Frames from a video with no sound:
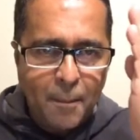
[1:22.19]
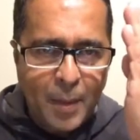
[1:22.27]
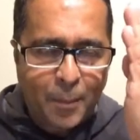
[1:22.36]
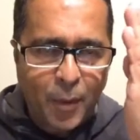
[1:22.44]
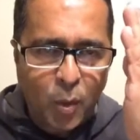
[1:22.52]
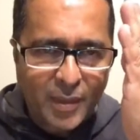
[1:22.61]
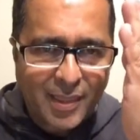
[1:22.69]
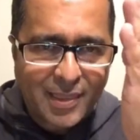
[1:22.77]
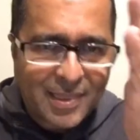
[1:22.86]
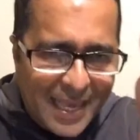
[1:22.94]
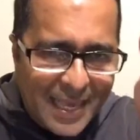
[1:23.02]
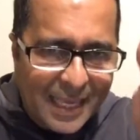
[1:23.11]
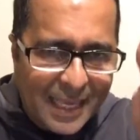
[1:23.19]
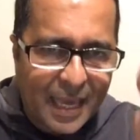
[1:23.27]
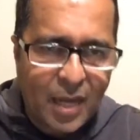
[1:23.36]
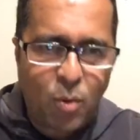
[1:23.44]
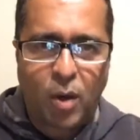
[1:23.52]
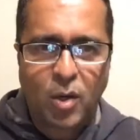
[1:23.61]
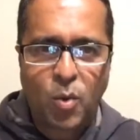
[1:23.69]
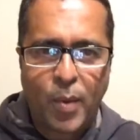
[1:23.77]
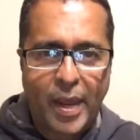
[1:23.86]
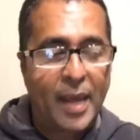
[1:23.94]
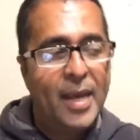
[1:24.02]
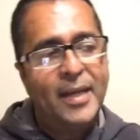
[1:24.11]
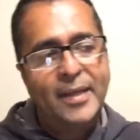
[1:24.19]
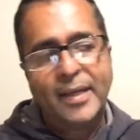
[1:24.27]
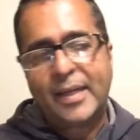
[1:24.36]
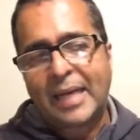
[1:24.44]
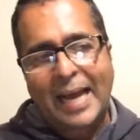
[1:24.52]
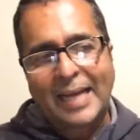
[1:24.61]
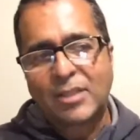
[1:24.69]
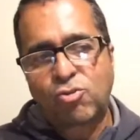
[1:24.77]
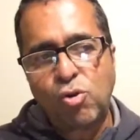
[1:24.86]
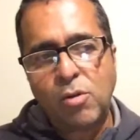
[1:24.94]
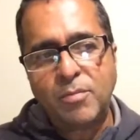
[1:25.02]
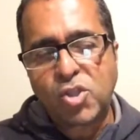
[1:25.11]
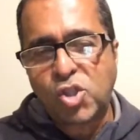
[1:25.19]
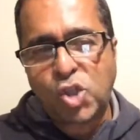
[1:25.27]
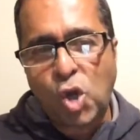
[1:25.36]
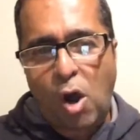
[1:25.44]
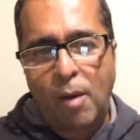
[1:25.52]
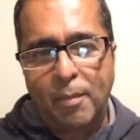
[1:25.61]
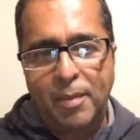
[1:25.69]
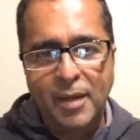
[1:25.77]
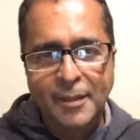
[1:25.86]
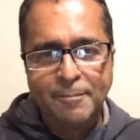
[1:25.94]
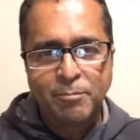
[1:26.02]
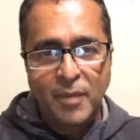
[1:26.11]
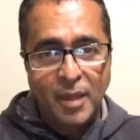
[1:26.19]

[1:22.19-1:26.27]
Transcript: people were thinking one way. The classroom's job